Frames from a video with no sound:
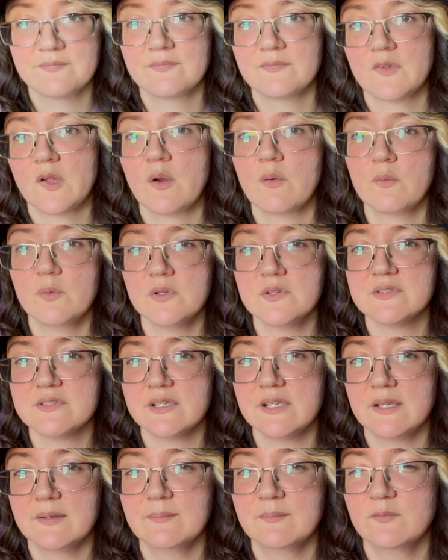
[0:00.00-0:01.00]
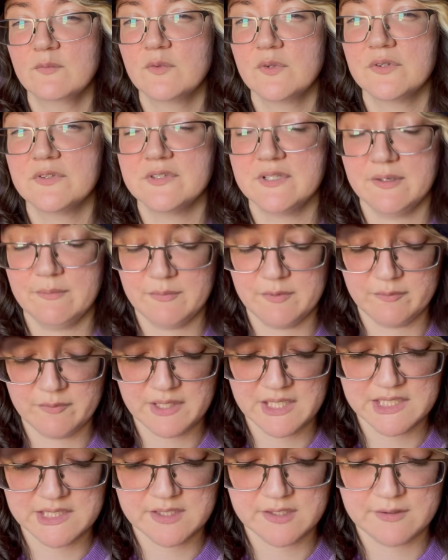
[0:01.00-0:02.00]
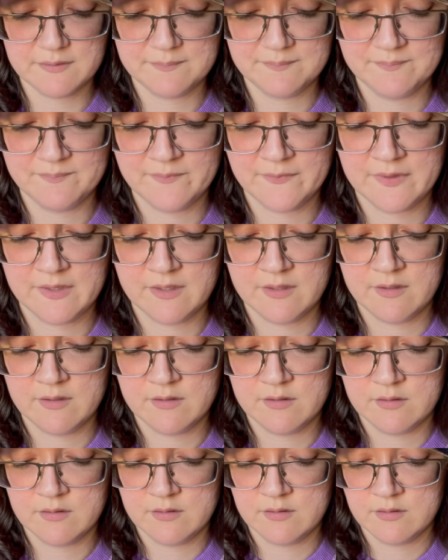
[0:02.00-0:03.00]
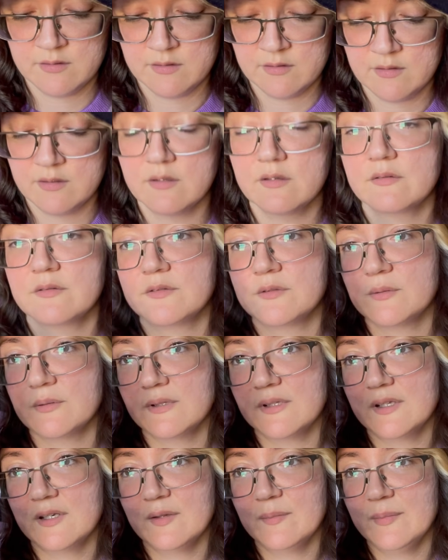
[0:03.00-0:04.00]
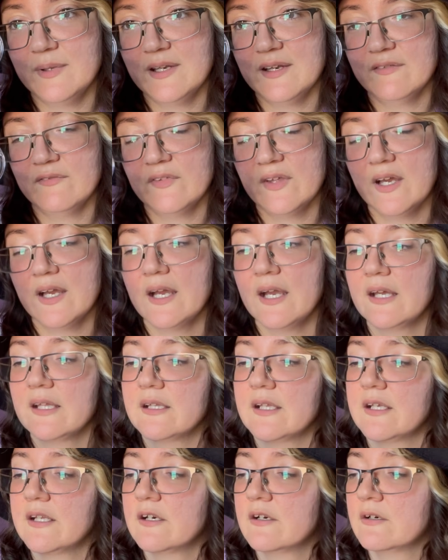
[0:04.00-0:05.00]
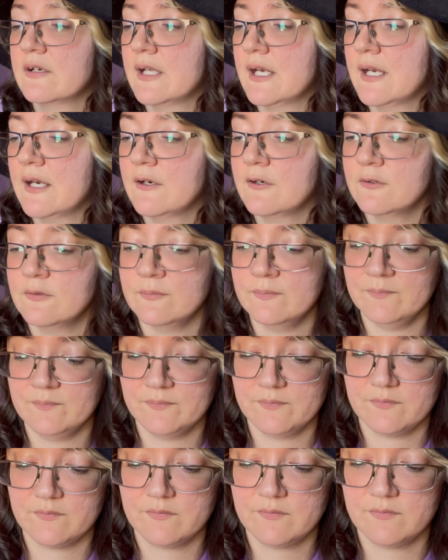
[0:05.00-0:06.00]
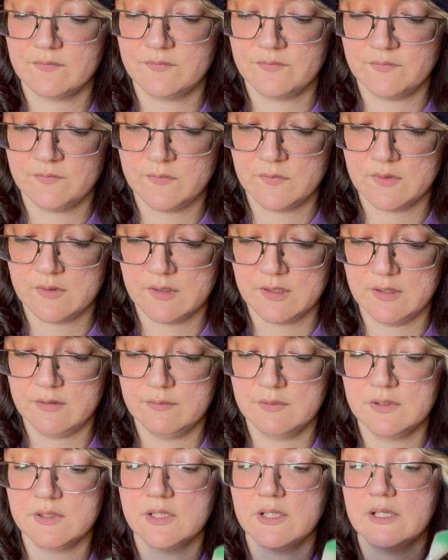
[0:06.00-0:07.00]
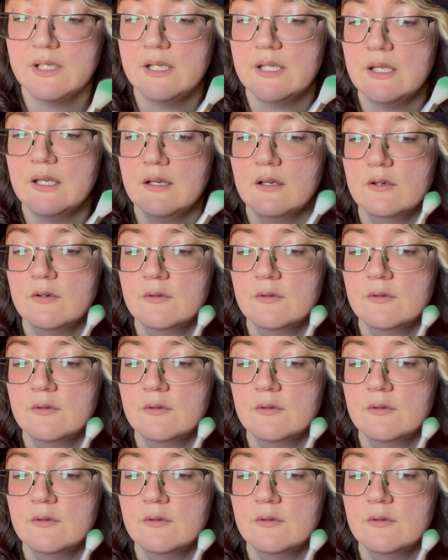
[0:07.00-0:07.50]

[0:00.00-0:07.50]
We'll see. We'll see when we get there. A little bit of the highlighter now. I really like how